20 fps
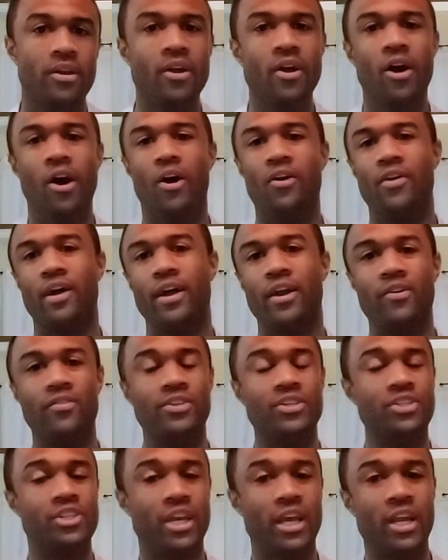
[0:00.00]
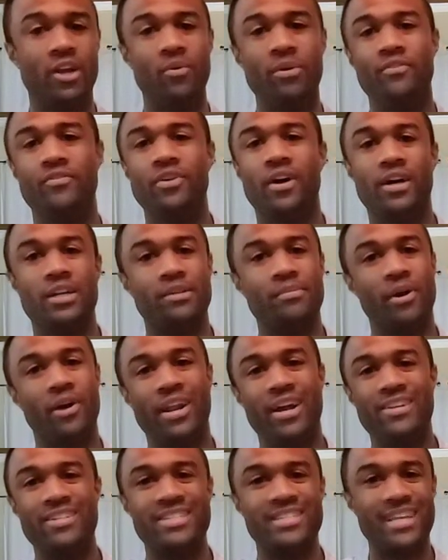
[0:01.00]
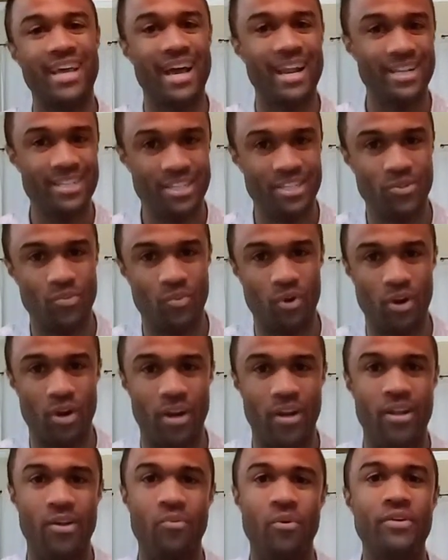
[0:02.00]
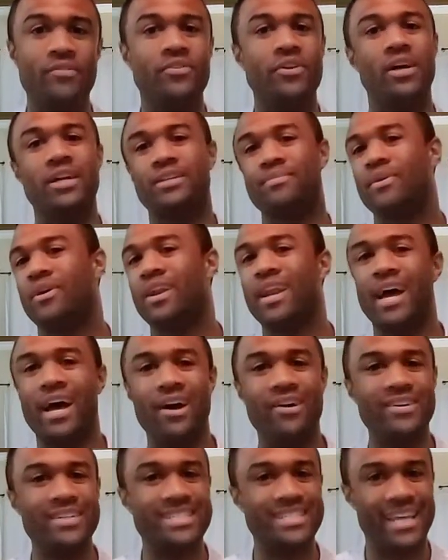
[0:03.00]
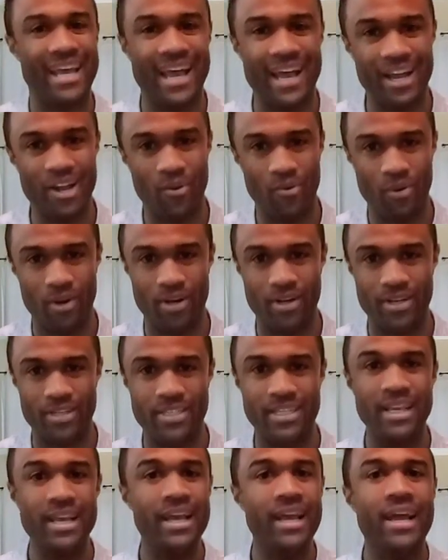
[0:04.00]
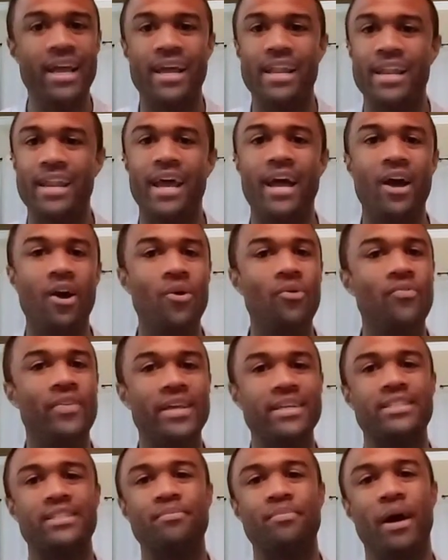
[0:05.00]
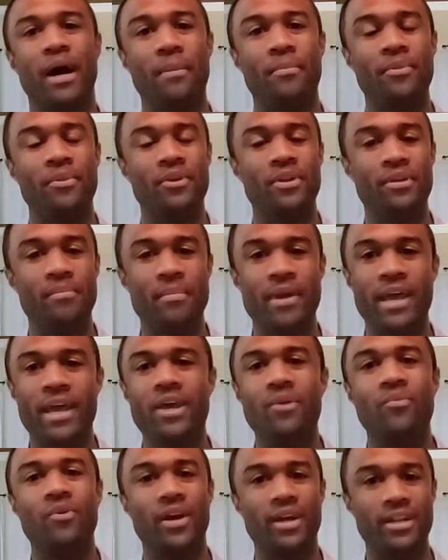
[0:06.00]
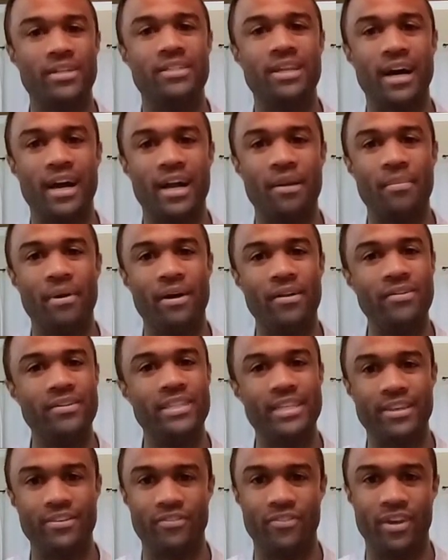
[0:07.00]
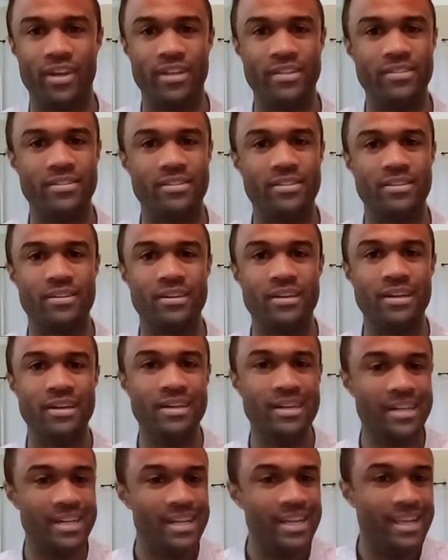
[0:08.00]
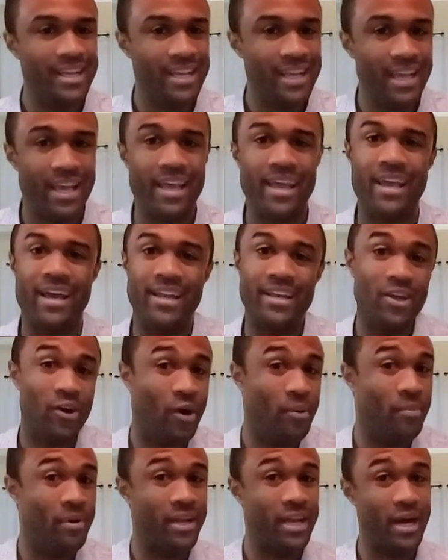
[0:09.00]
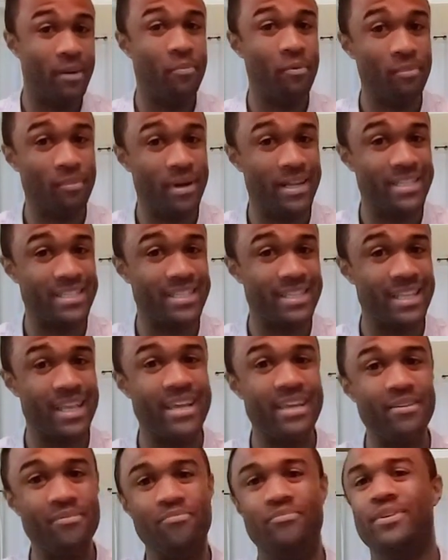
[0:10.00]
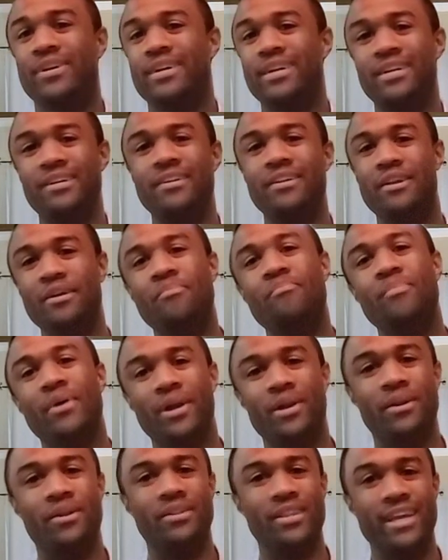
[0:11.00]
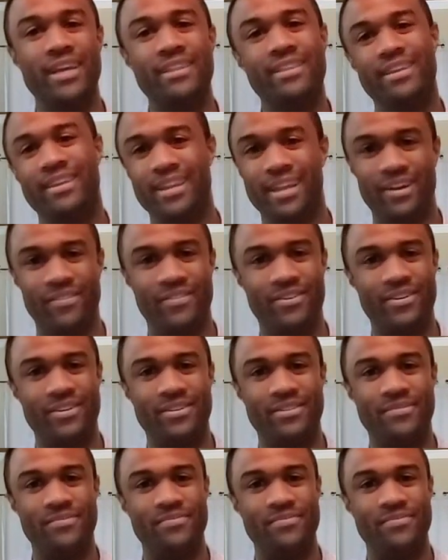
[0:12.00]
Alright, on this channel we've talked about how statuses work, we've talked about how attack works, and now, thanks to popular demand, we're going to talk about defense. Hey, I know I'm a couple months late, but better late than never.